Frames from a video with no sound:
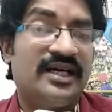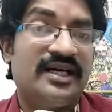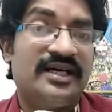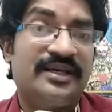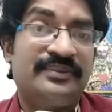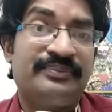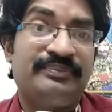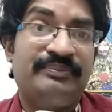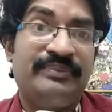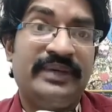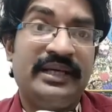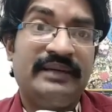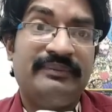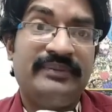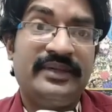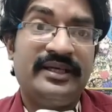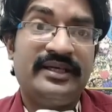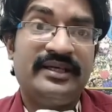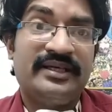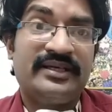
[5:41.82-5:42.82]

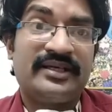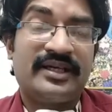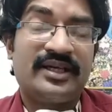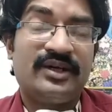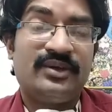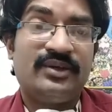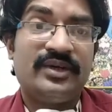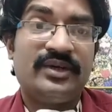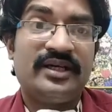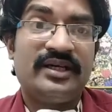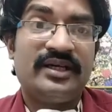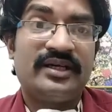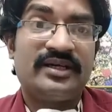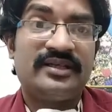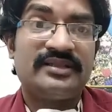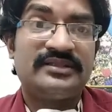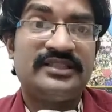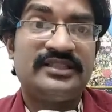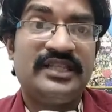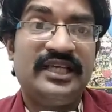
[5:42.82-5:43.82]
baby require
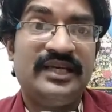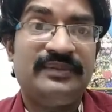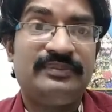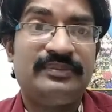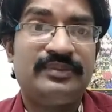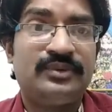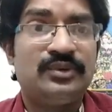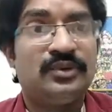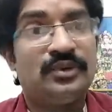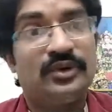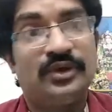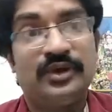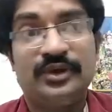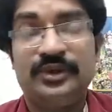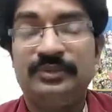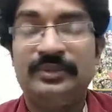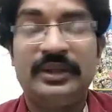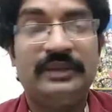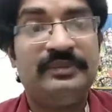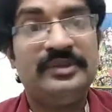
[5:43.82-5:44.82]
sleep.
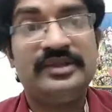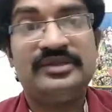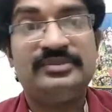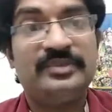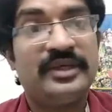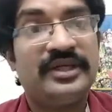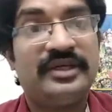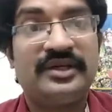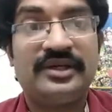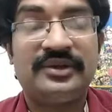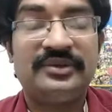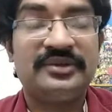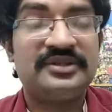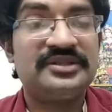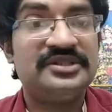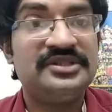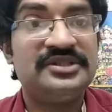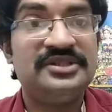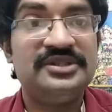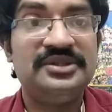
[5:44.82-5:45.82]
Babies might require
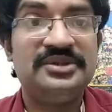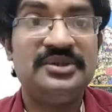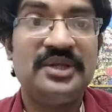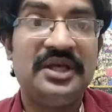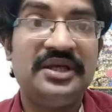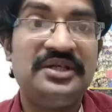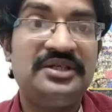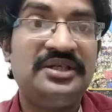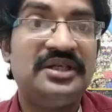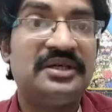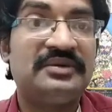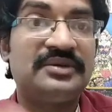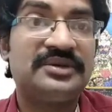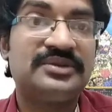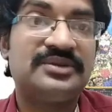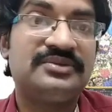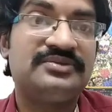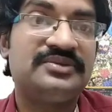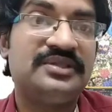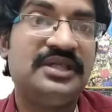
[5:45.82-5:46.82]
16 to 18 hours of
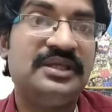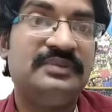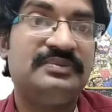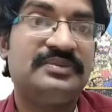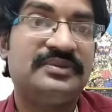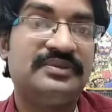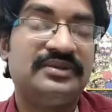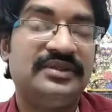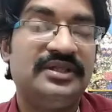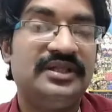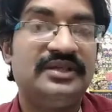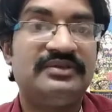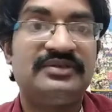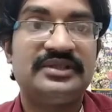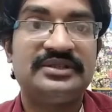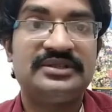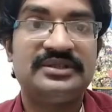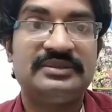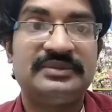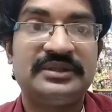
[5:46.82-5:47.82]
sleep in the first
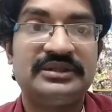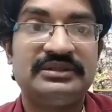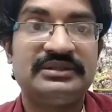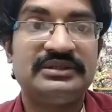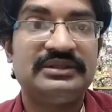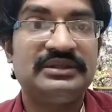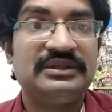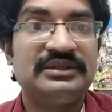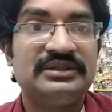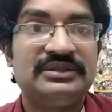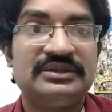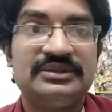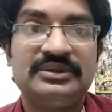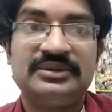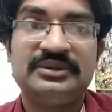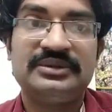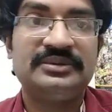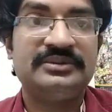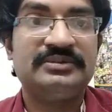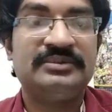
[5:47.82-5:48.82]
month.
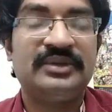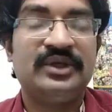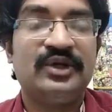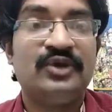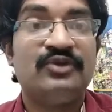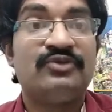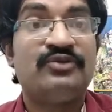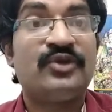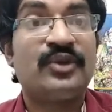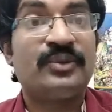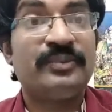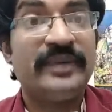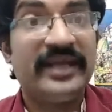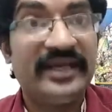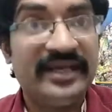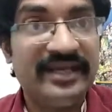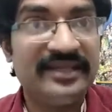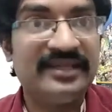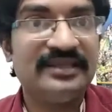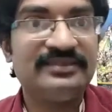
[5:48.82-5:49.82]
So for
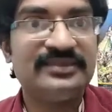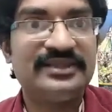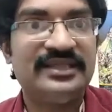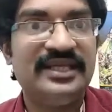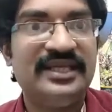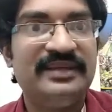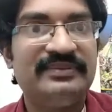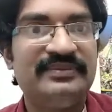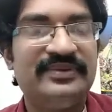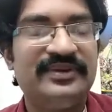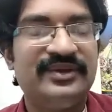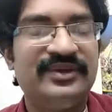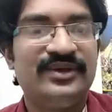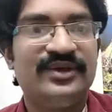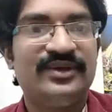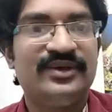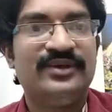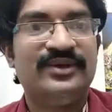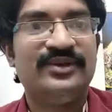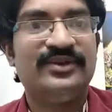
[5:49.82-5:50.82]
making them sleep,
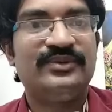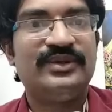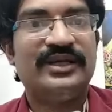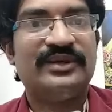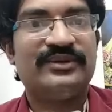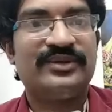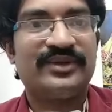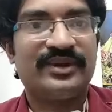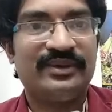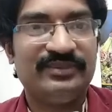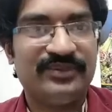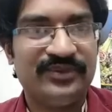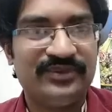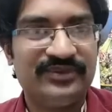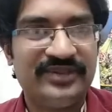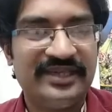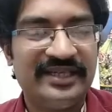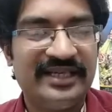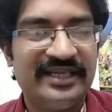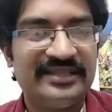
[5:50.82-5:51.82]
you will have to remove the
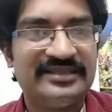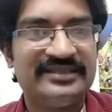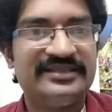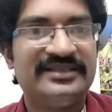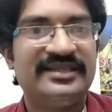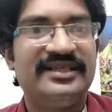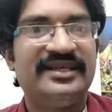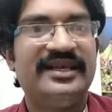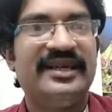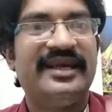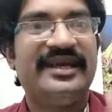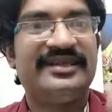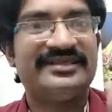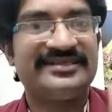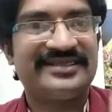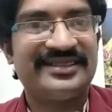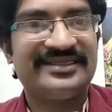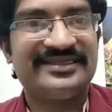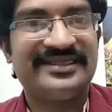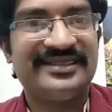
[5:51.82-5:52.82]
gas, extra
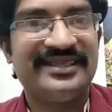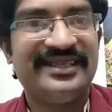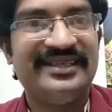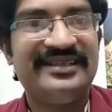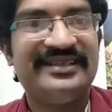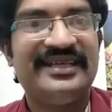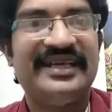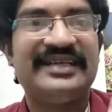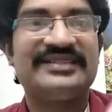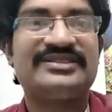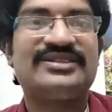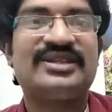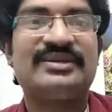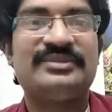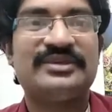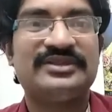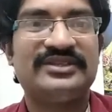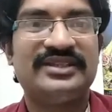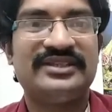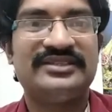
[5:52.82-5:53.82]
sunlight, extra
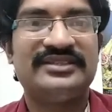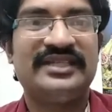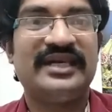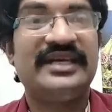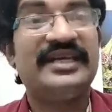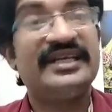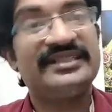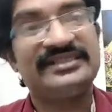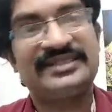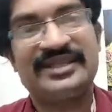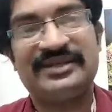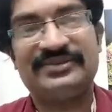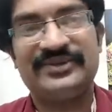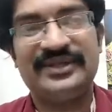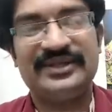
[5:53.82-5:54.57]
massage and extra feed.